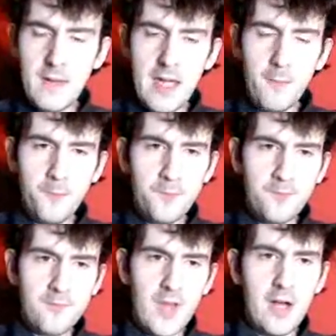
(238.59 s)
be
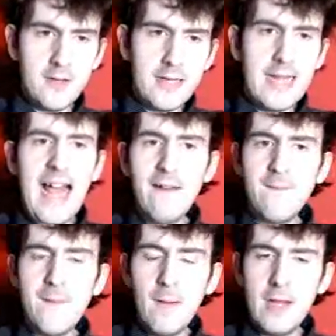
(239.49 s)
on the
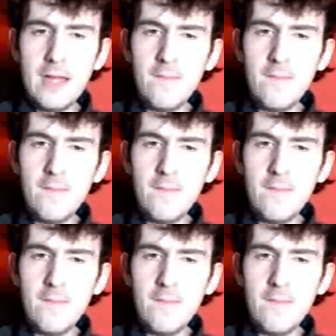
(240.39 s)
left rather than